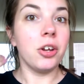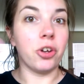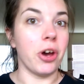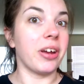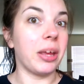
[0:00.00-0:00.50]

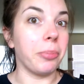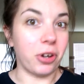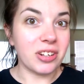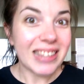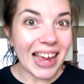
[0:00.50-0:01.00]
Talking
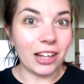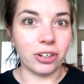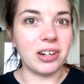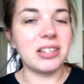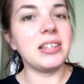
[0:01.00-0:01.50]
burns
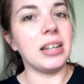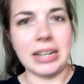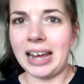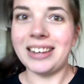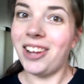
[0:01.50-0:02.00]
calories.
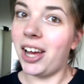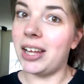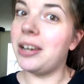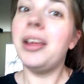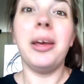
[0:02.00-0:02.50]
Not a
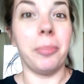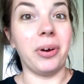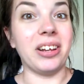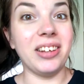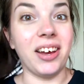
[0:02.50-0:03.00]
ton,
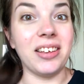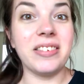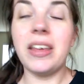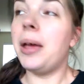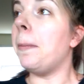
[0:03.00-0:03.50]
but it does.